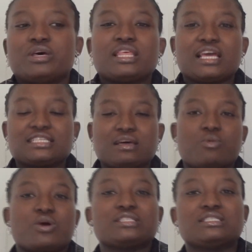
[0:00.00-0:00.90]
there are some
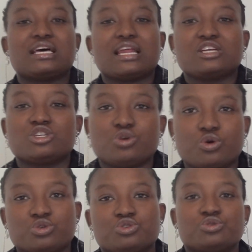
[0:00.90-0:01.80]
words that I
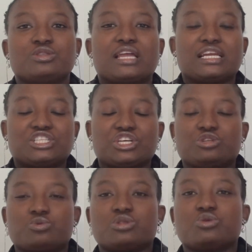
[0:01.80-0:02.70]
showed you, that I
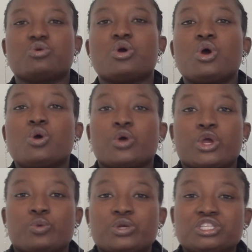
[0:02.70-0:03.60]
shared with
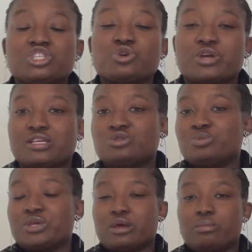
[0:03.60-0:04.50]
you, which your kids will
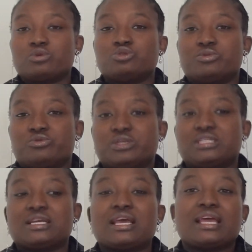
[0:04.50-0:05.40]
be able to be reading,